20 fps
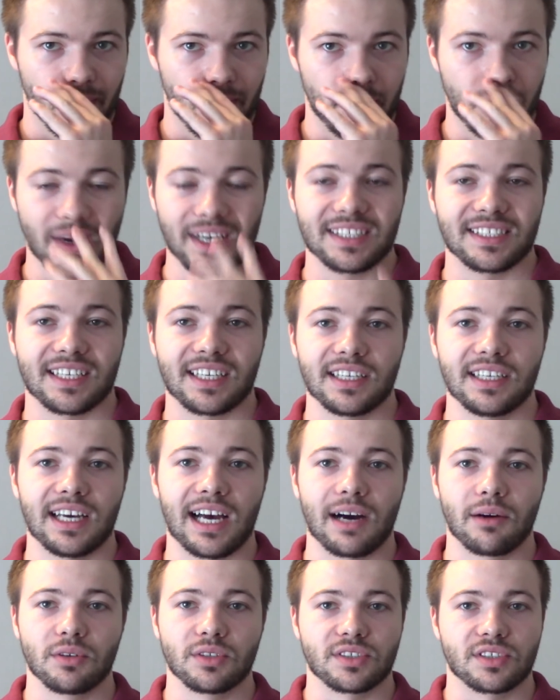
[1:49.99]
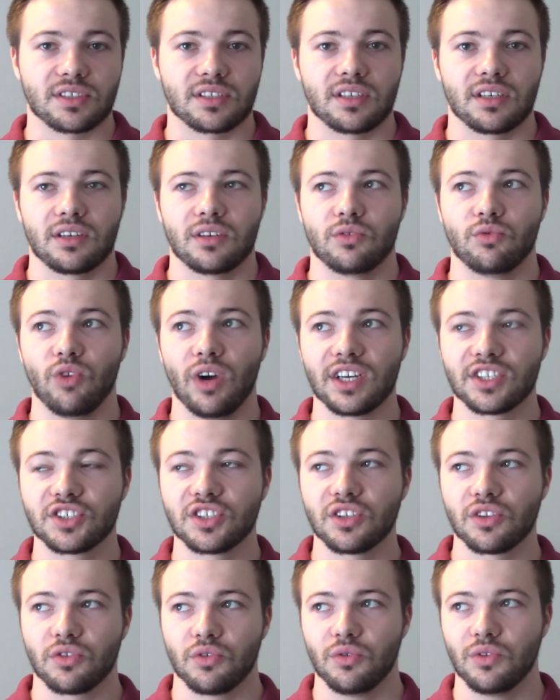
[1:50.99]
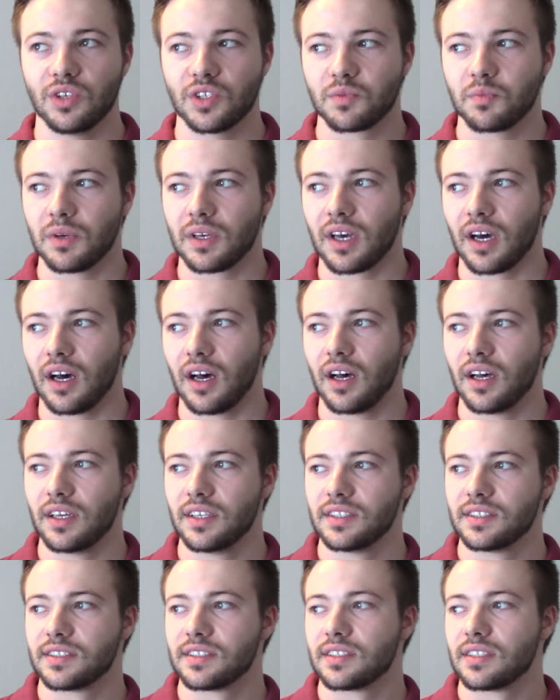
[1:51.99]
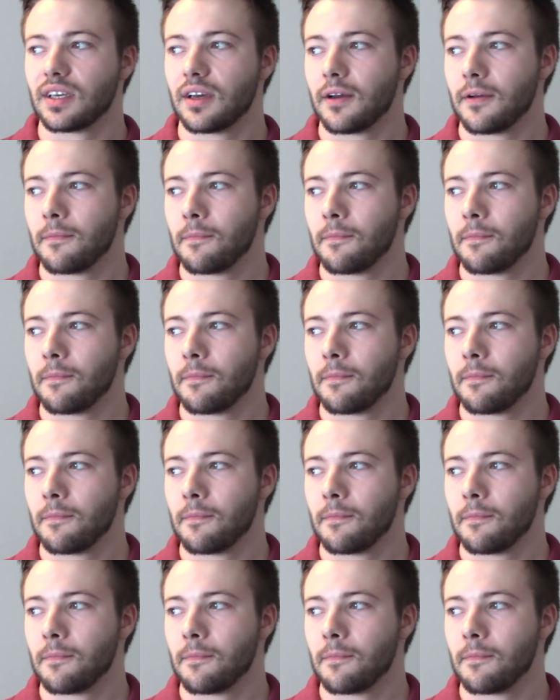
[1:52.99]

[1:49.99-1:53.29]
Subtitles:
Basically, I was rushing through this because